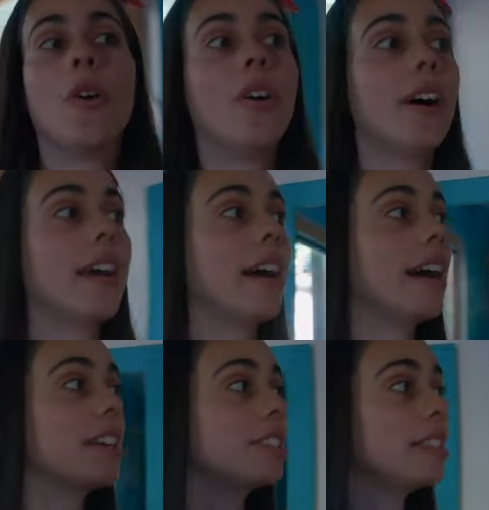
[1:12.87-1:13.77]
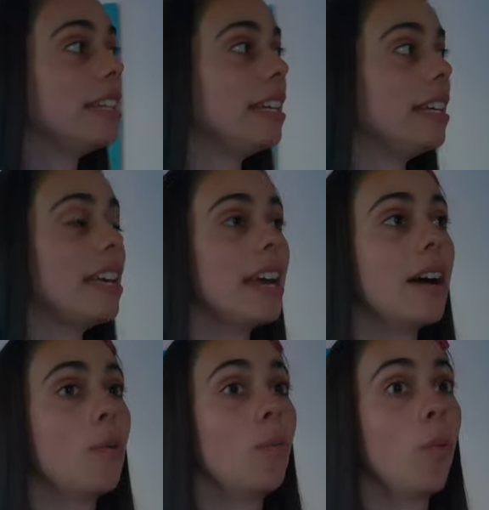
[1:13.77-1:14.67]
I
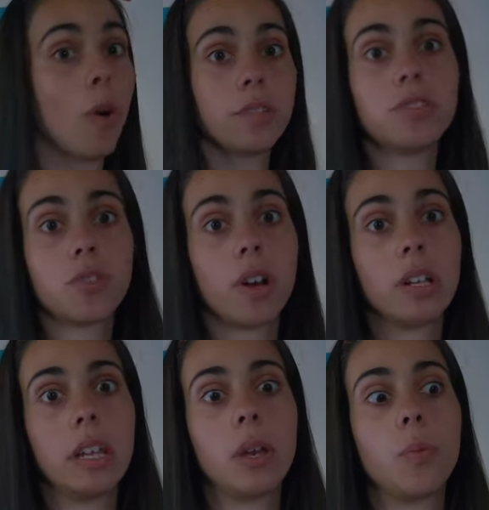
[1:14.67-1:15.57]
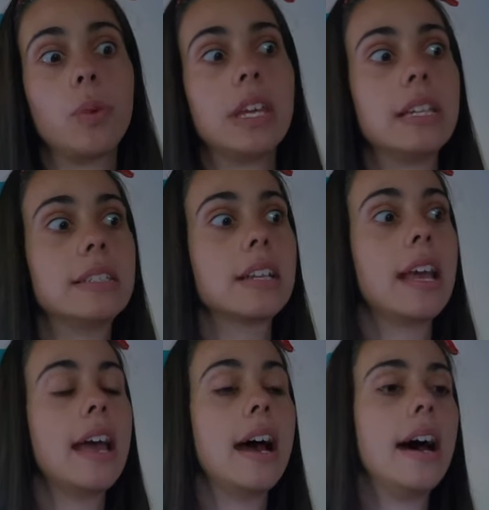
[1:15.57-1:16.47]
actually was struggling with
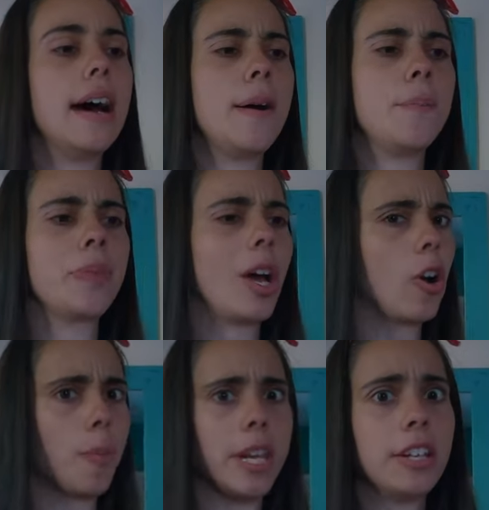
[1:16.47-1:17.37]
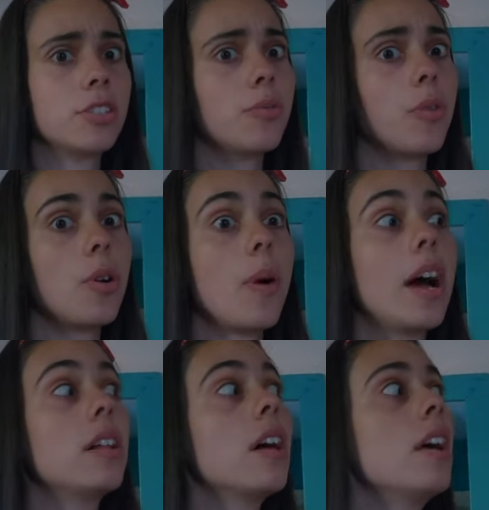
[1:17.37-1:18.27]
um, accommodation for a
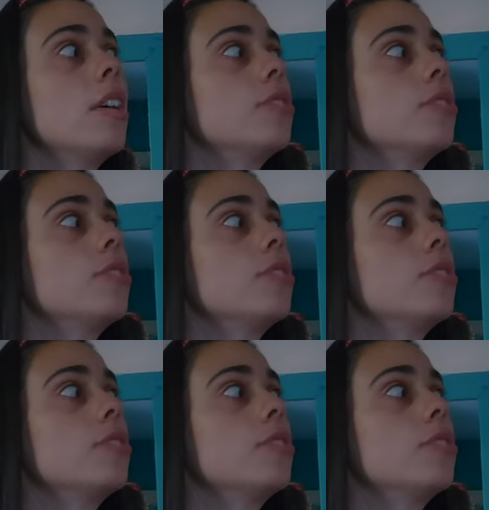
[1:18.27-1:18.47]
while.